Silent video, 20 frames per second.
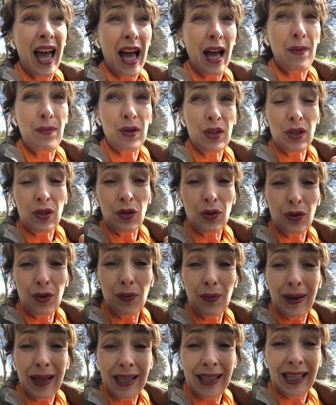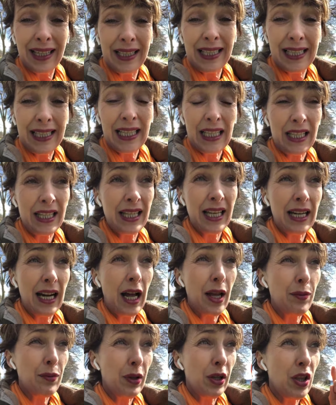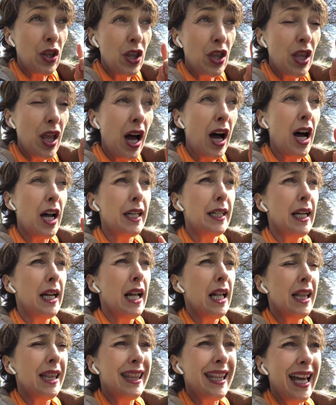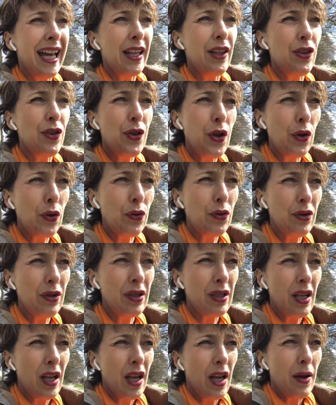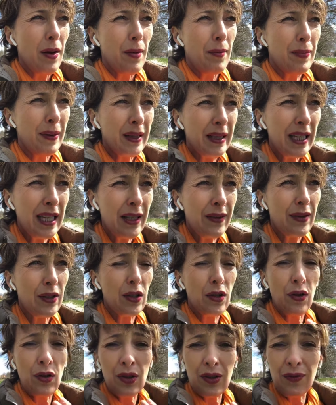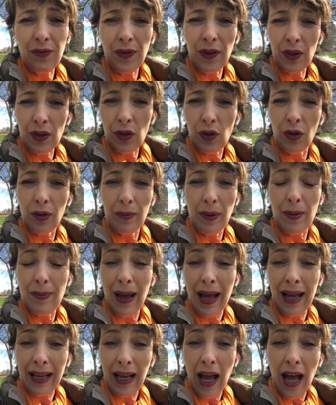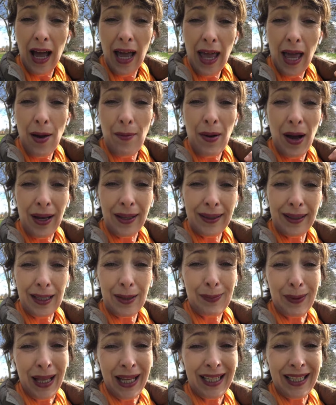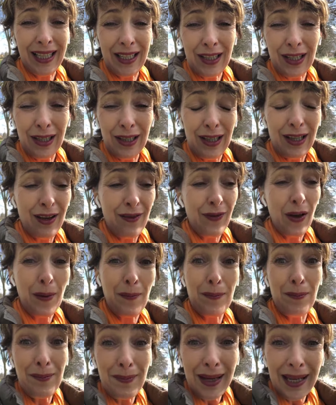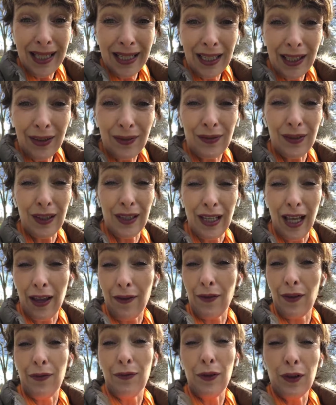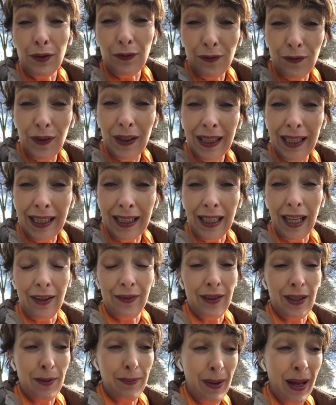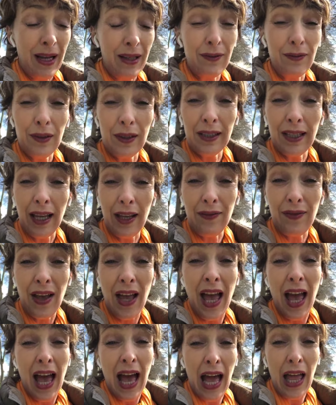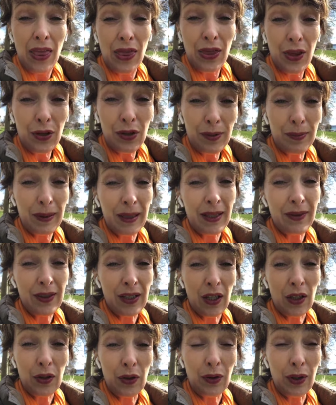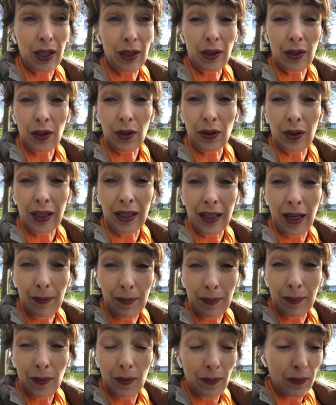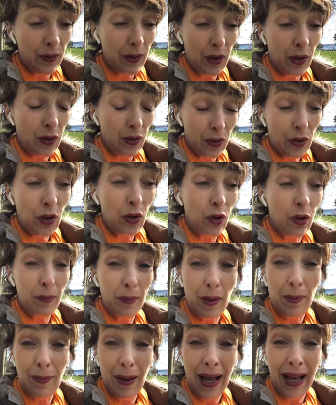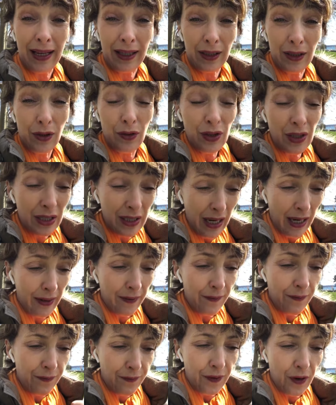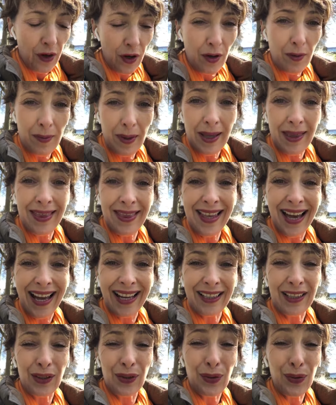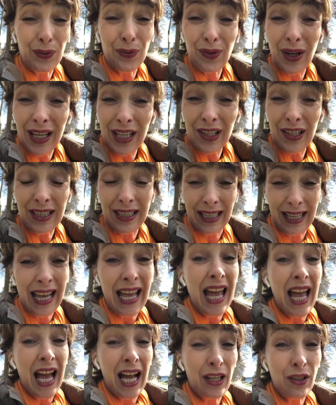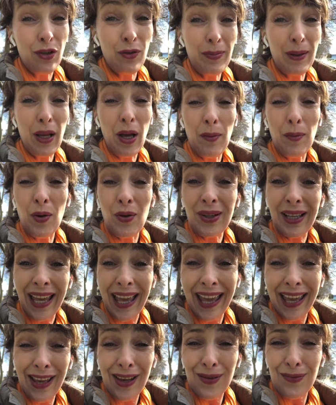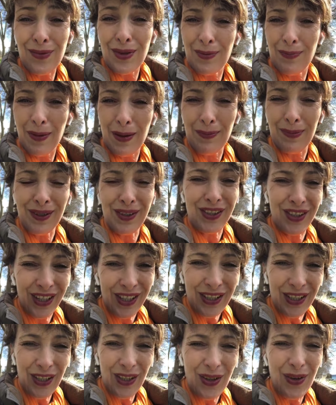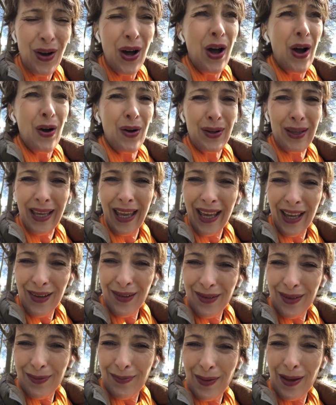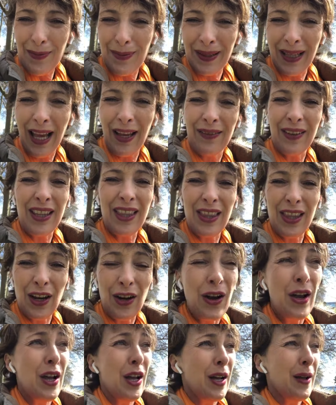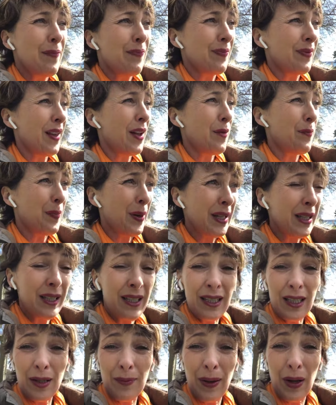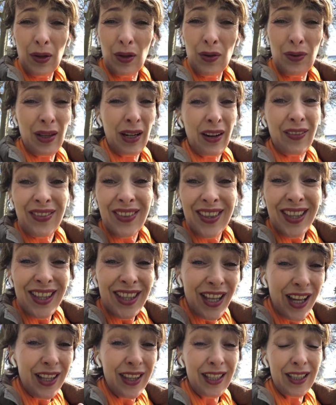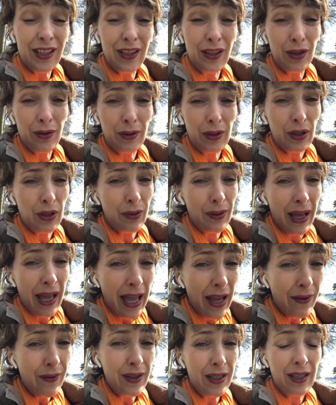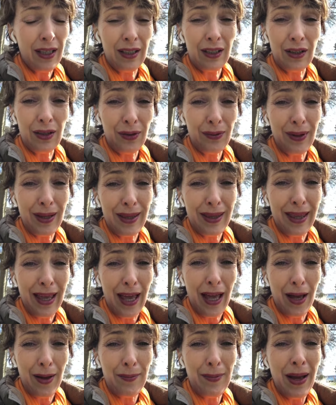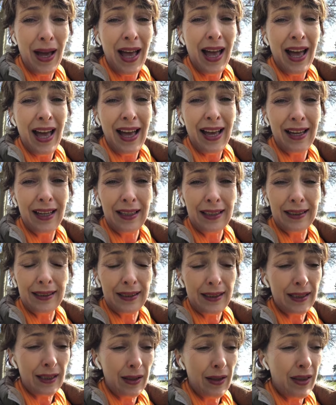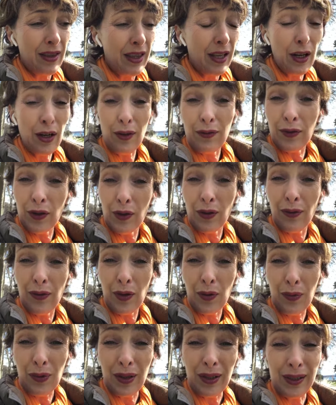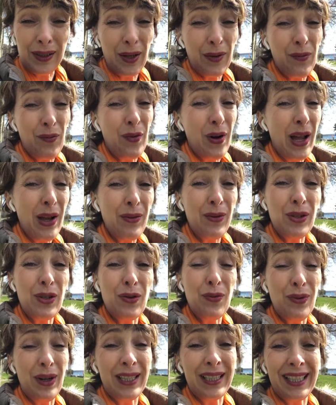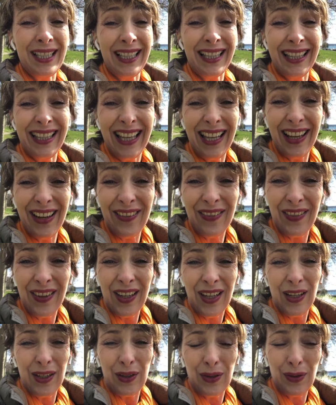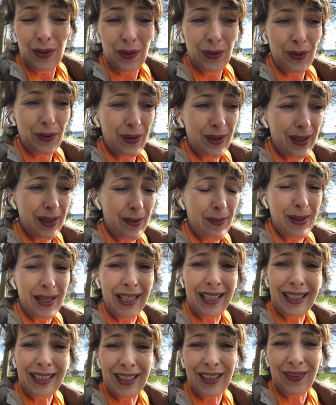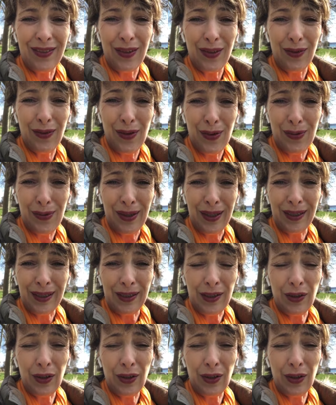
And when you make that decision that I will not let those beliefs, those fears hold me back, I am on this planet to live a meaningful life, a fulfilling life, an impactful life, and those beliefs are no longer going to let to hold me back. And you stand firm in that courageously, and you become okay with people judging you, okay with people having their opinions about you that have nothing to do with you, everything to do with them and their view of the world. And why would you want to live through somebody else's view of the world?